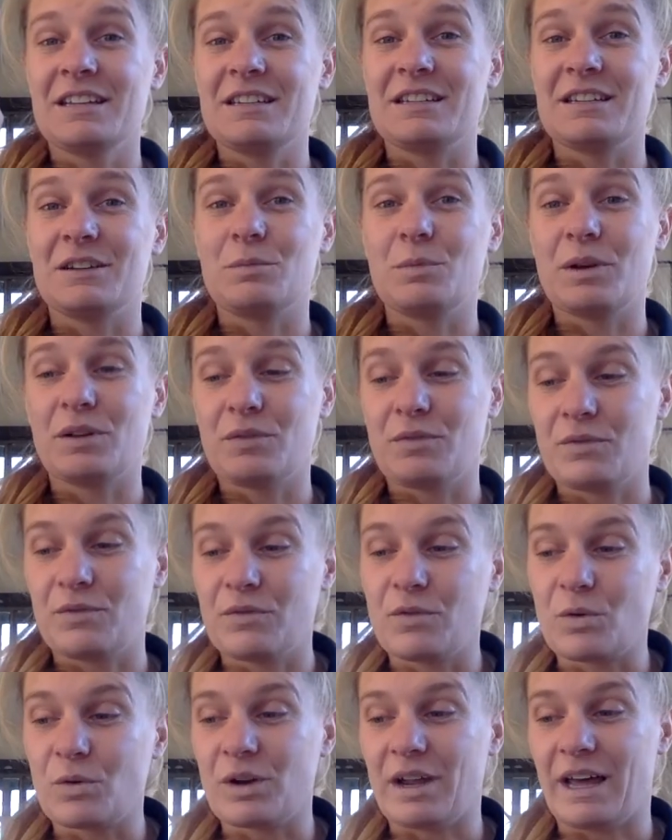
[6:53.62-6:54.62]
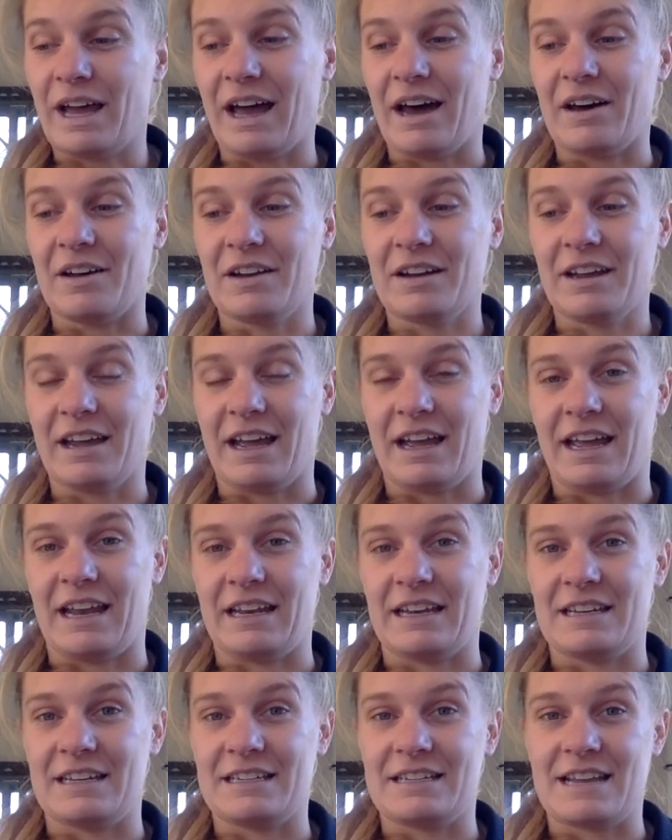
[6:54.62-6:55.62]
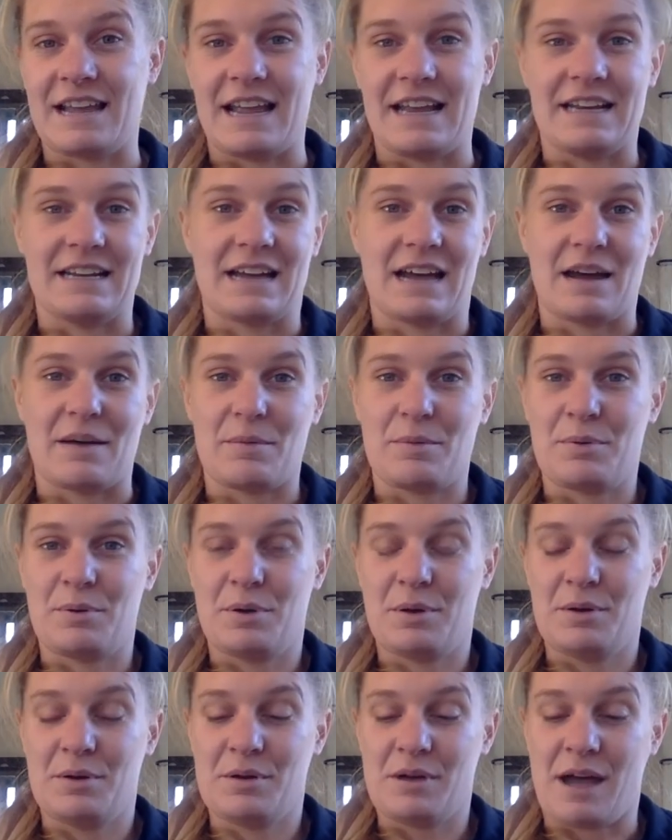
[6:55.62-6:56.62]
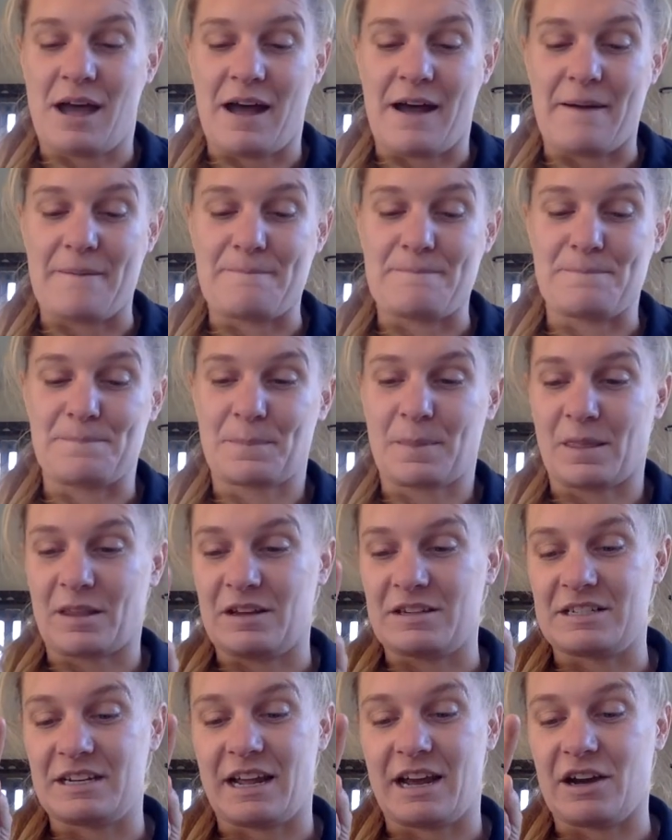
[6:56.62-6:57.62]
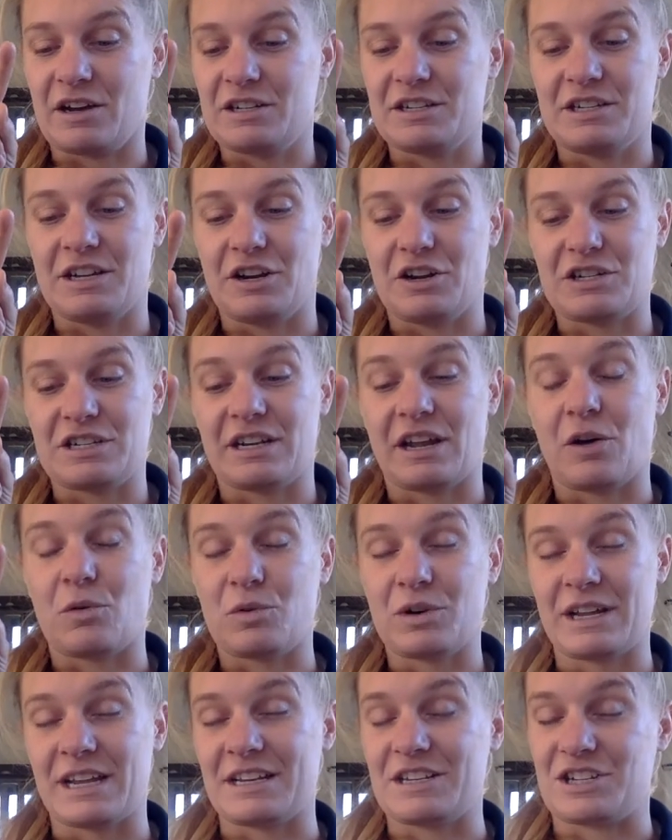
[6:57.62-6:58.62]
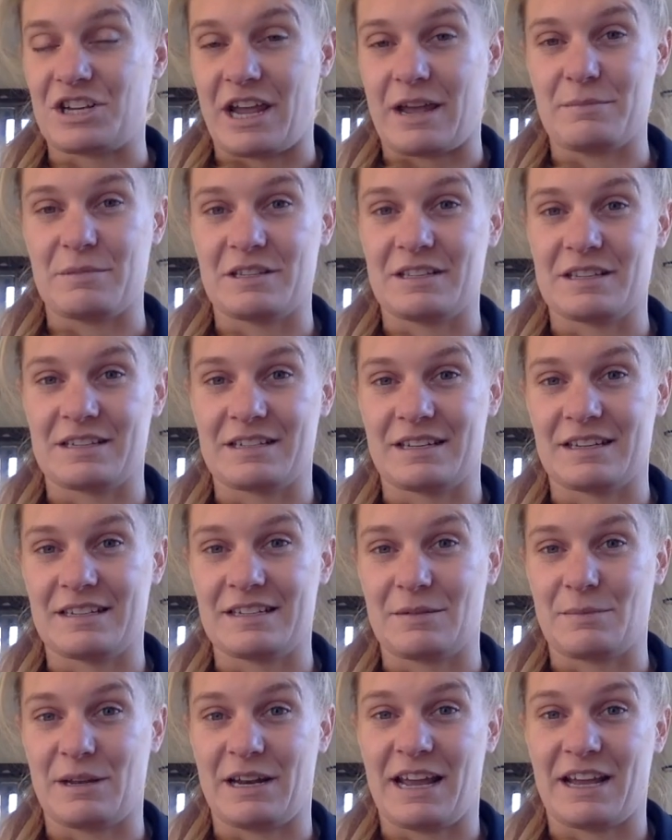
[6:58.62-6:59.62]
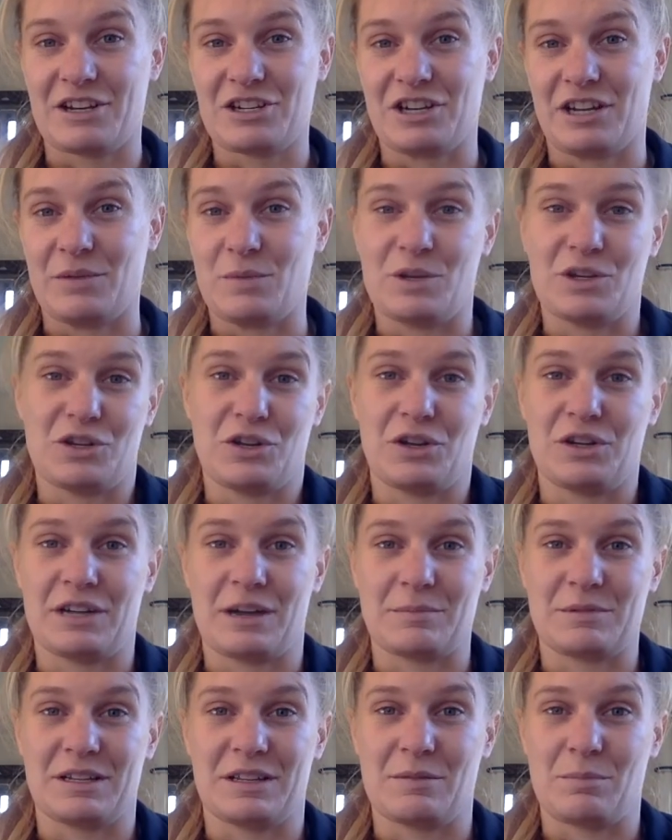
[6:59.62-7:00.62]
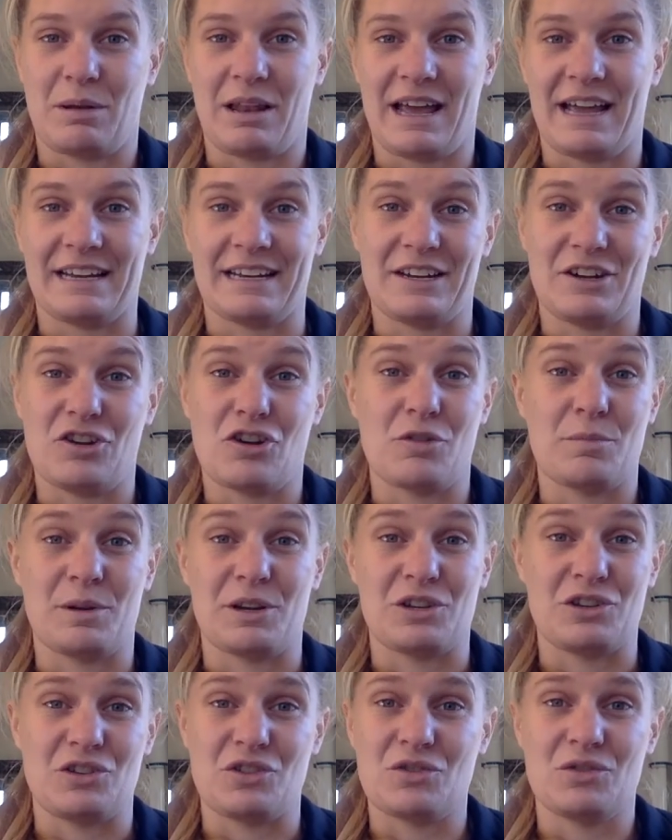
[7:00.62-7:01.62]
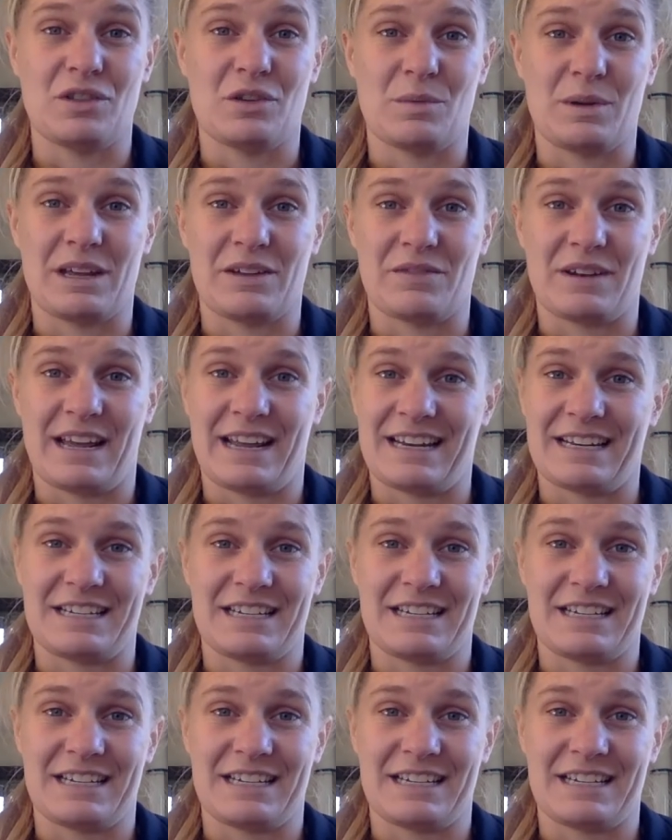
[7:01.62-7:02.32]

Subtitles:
Did we fall out and end up, did our order get jammed in the system and actually we turned up to the plane and nobody knew that we even had a